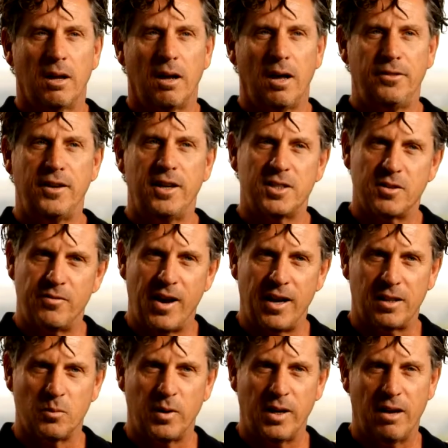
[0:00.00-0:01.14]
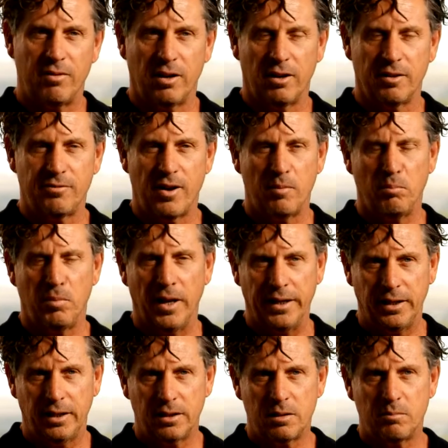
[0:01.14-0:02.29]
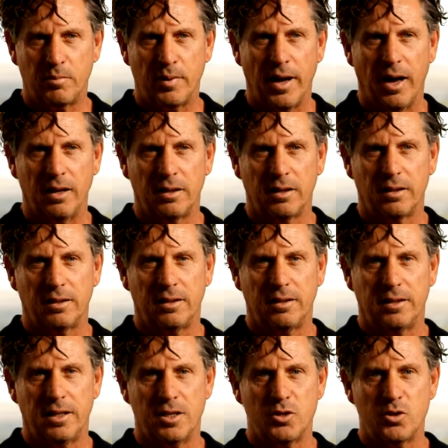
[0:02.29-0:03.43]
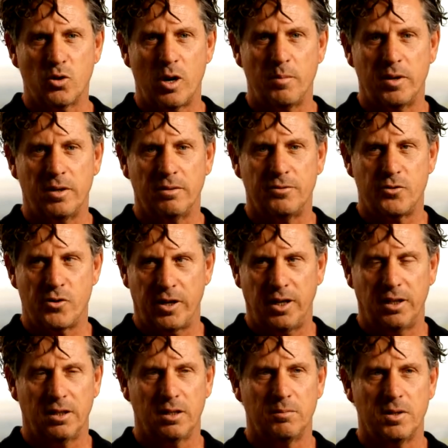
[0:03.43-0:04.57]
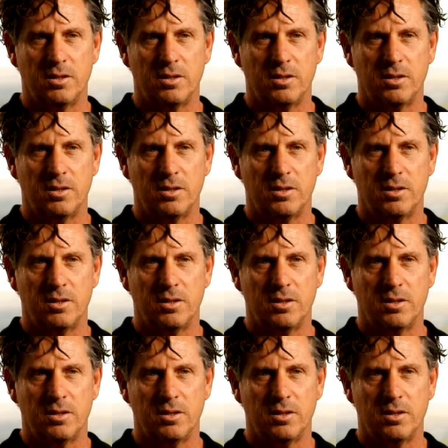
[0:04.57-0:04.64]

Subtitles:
I think it's the fact that we have a lot of fun blending them, but the enjoyment of drinking them